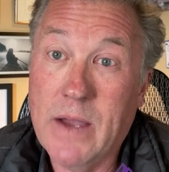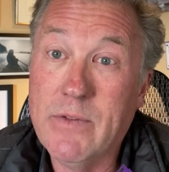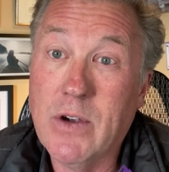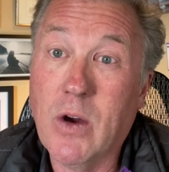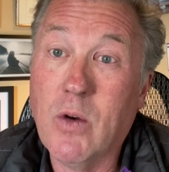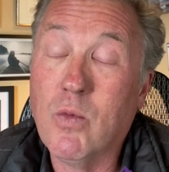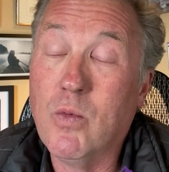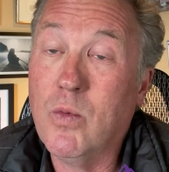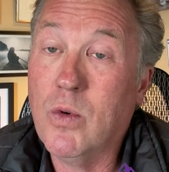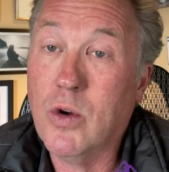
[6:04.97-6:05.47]
a
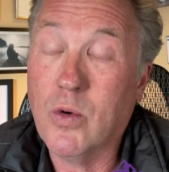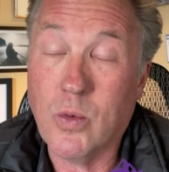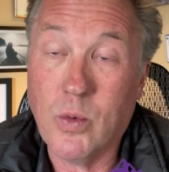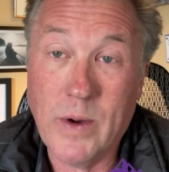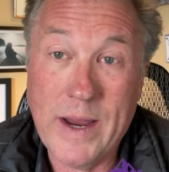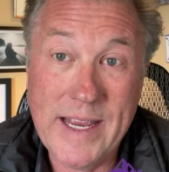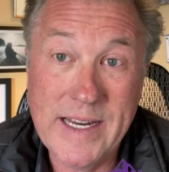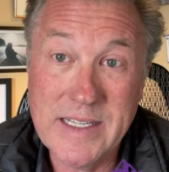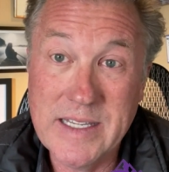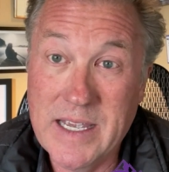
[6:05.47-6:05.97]

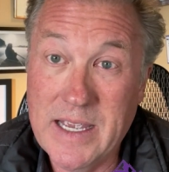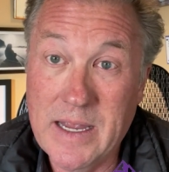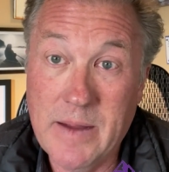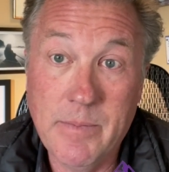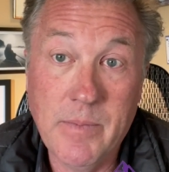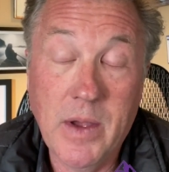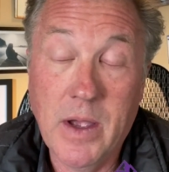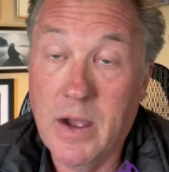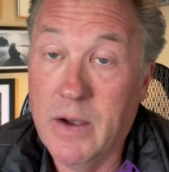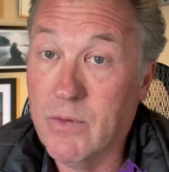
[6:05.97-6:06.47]
great
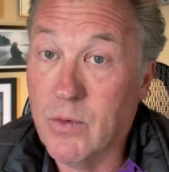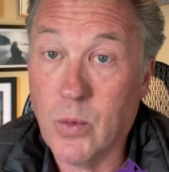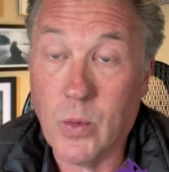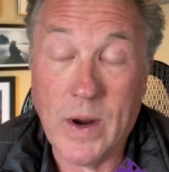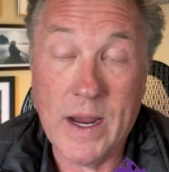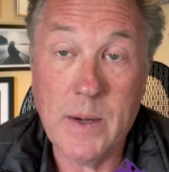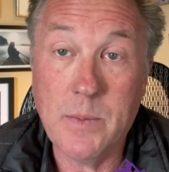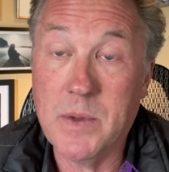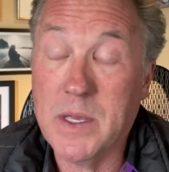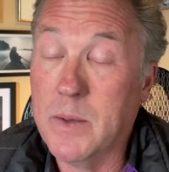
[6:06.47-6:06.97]
team of the
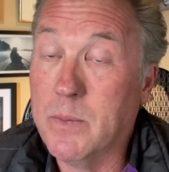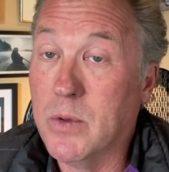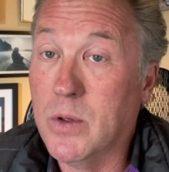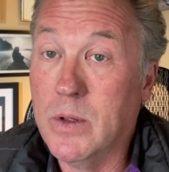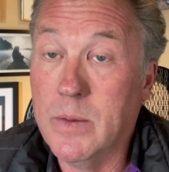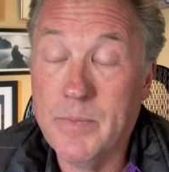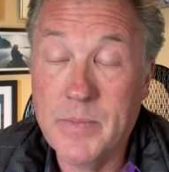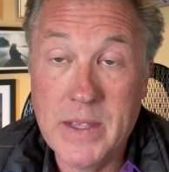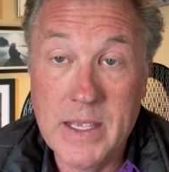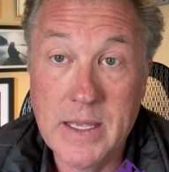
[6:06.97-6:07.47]
right
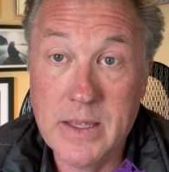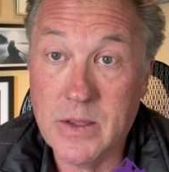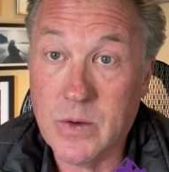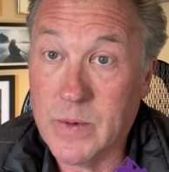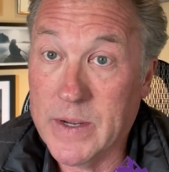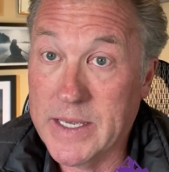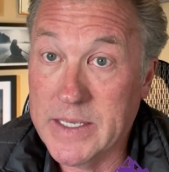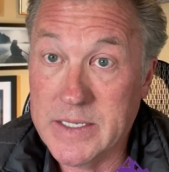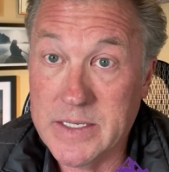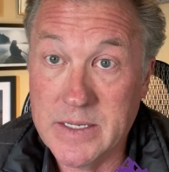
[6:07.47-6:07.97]
people in the
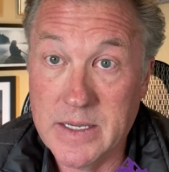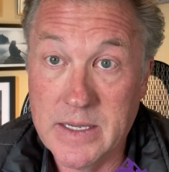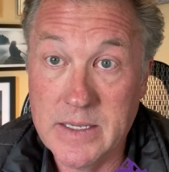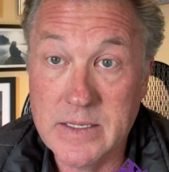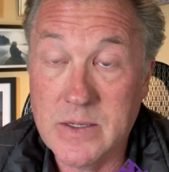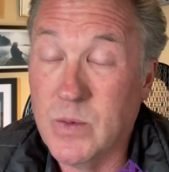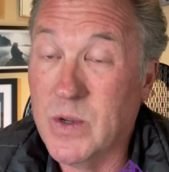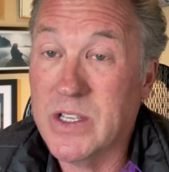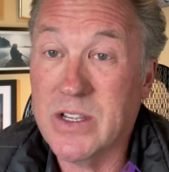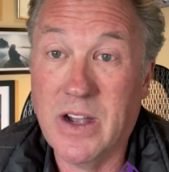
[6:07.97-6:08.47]
right
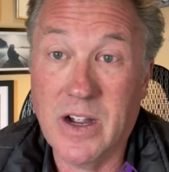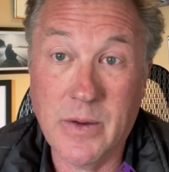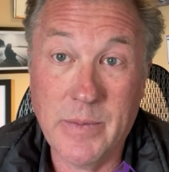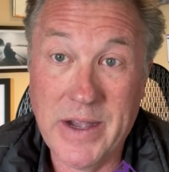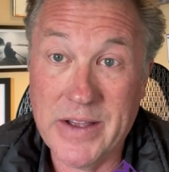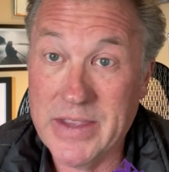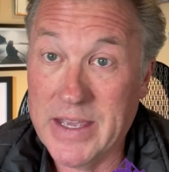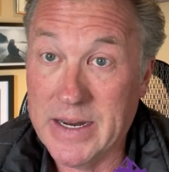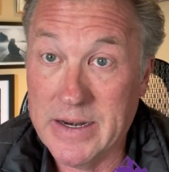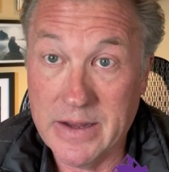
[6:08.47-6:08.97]
seats. We talk
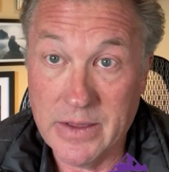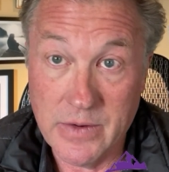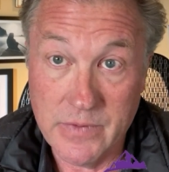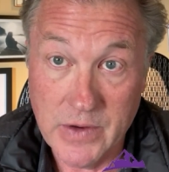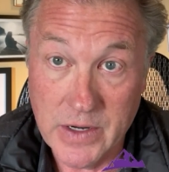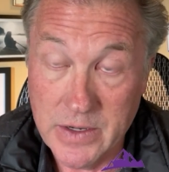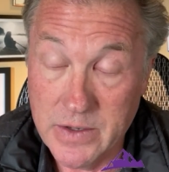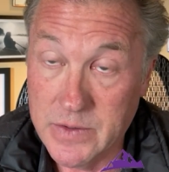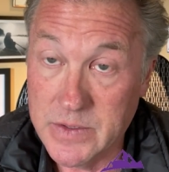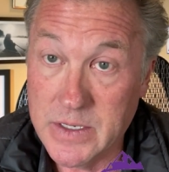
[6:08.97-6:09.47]
about that in other
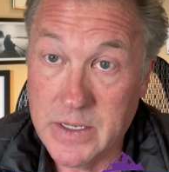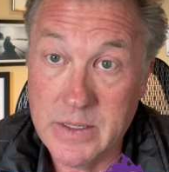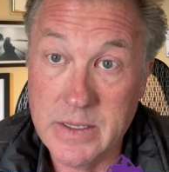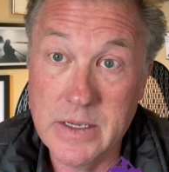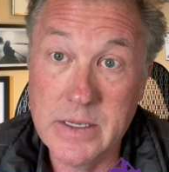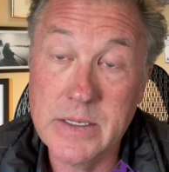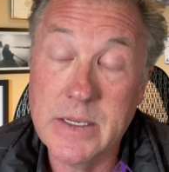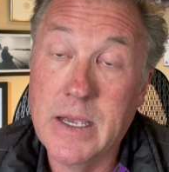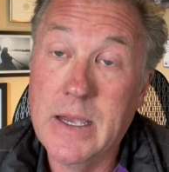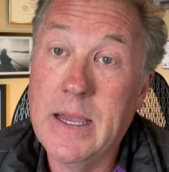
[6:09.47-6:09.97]
videos on
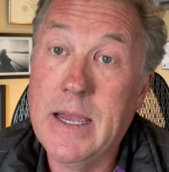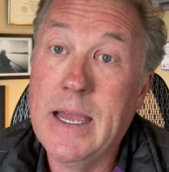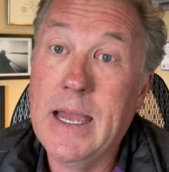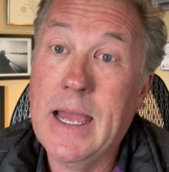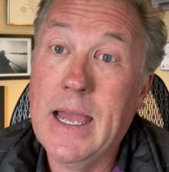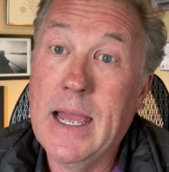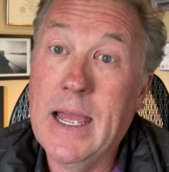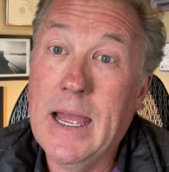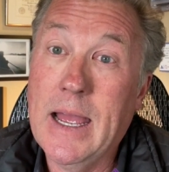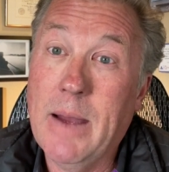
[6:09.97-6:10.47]
this.
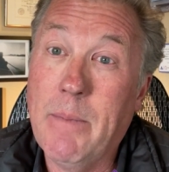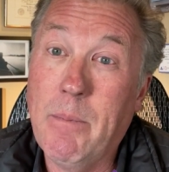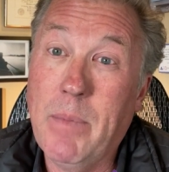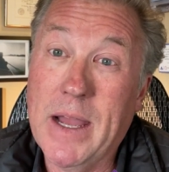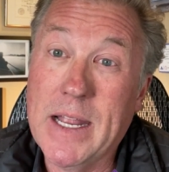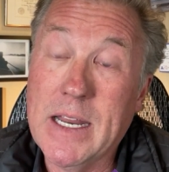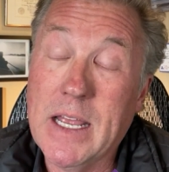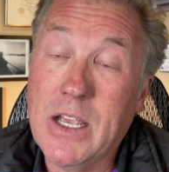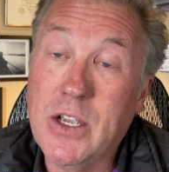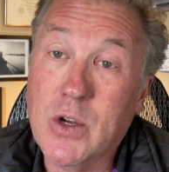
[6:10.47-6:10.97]

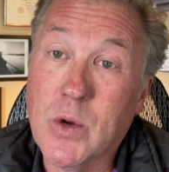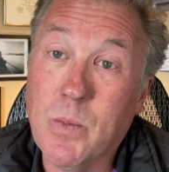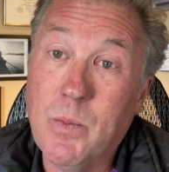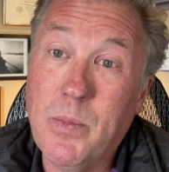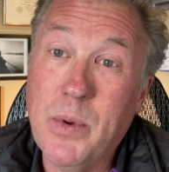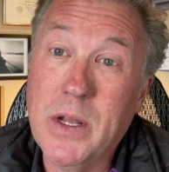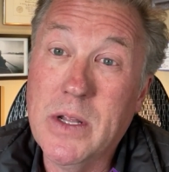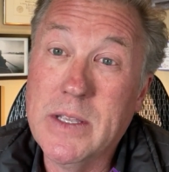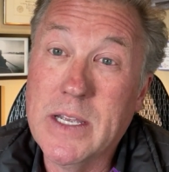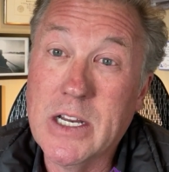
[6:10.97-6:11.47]
But you're
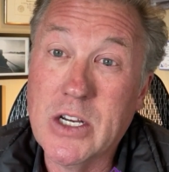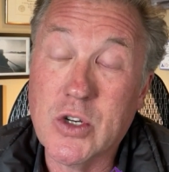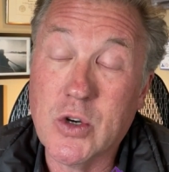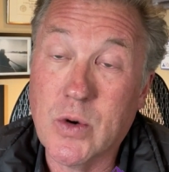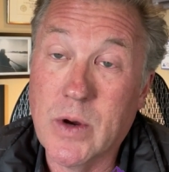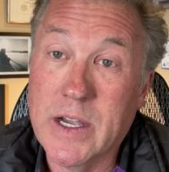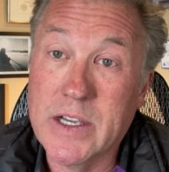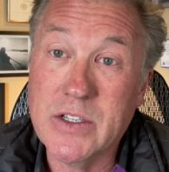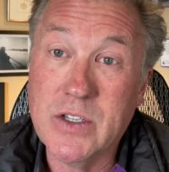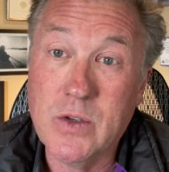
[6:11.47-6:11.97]
building
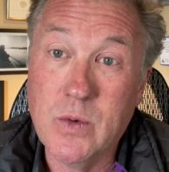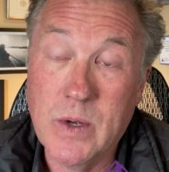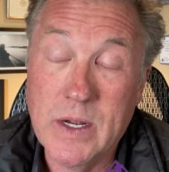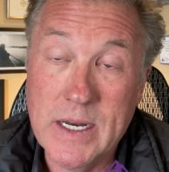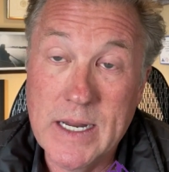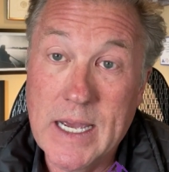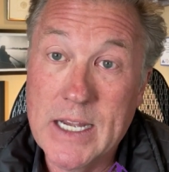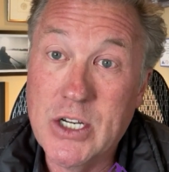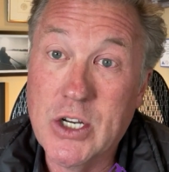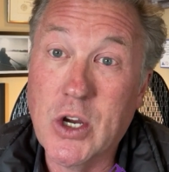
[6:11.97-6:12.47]
trust to
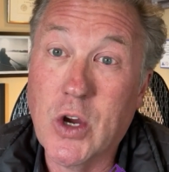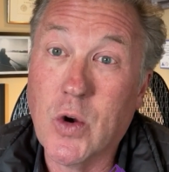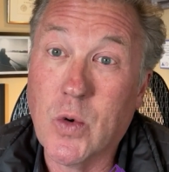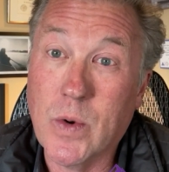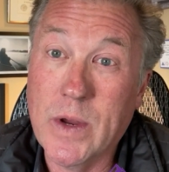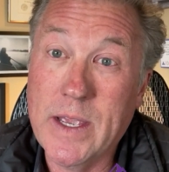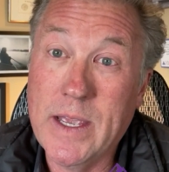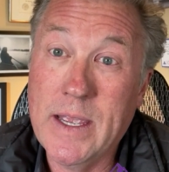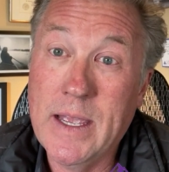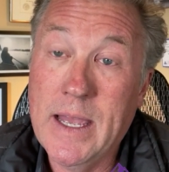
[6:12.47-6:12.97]
a
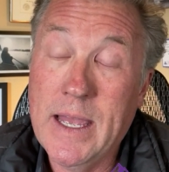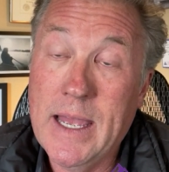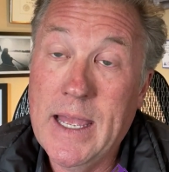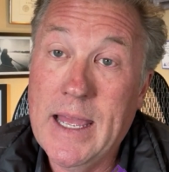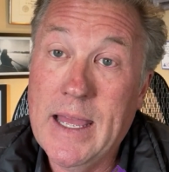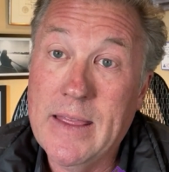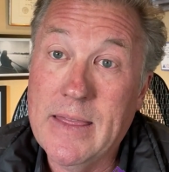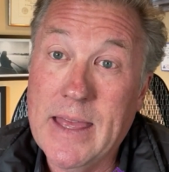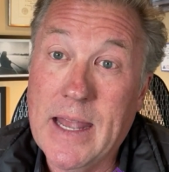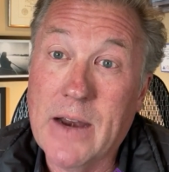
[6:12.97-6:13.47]
degree
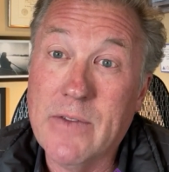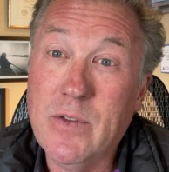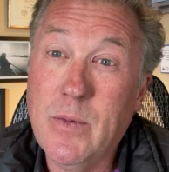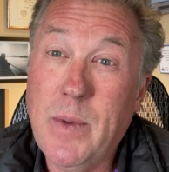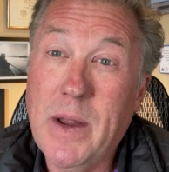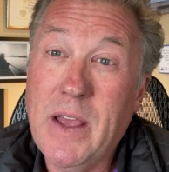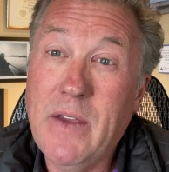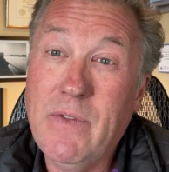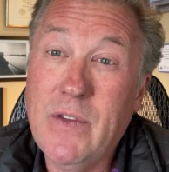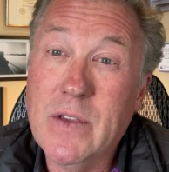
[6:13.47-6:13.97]
that
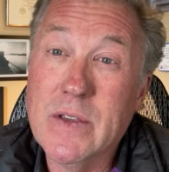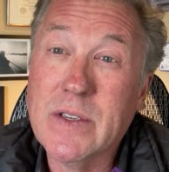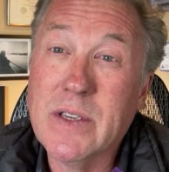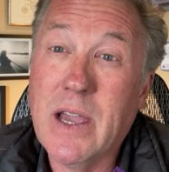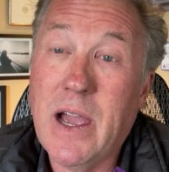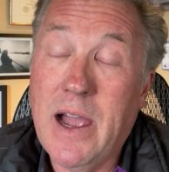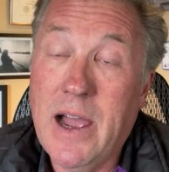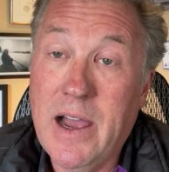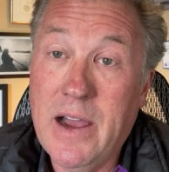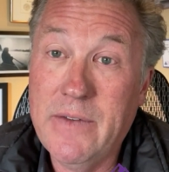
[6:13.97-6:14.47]
everybody feels
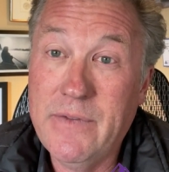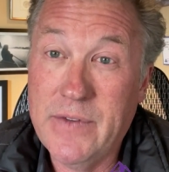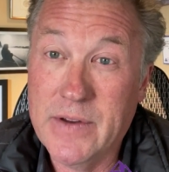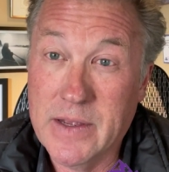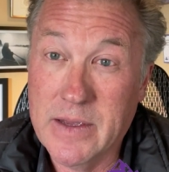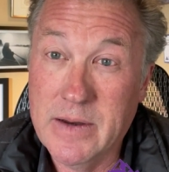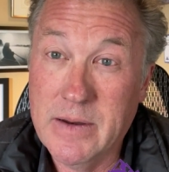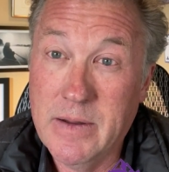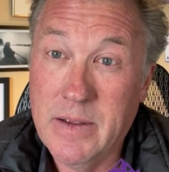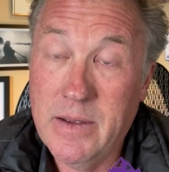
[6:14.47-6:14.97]

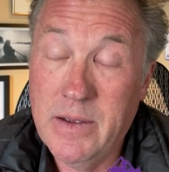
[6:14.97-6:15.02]
confident